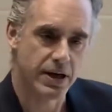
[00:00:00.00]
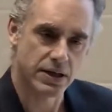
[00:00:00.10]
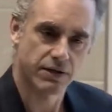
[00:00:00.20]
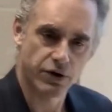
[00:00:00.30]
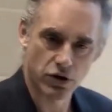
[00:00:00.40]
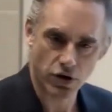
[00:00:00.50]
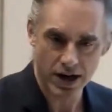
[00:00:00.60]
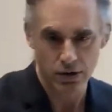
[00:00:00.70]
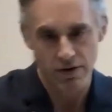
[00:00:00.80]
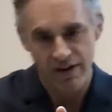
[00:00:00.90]
Because if you're
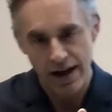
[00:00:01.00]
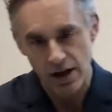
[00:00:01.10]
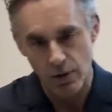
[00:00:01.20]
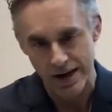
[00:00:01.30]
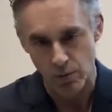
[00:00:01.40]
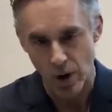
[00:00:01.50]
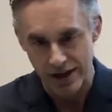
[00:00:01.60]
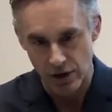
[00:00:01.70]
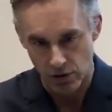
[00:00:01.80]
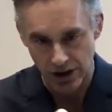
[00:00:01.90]
trying to evaluate
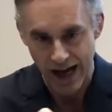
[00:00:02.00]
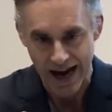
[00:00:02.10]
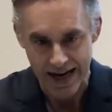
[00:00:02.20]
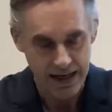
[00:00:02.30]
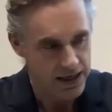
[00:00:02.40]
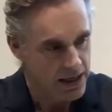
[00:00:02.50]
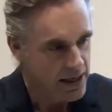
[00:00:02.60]
what you're like,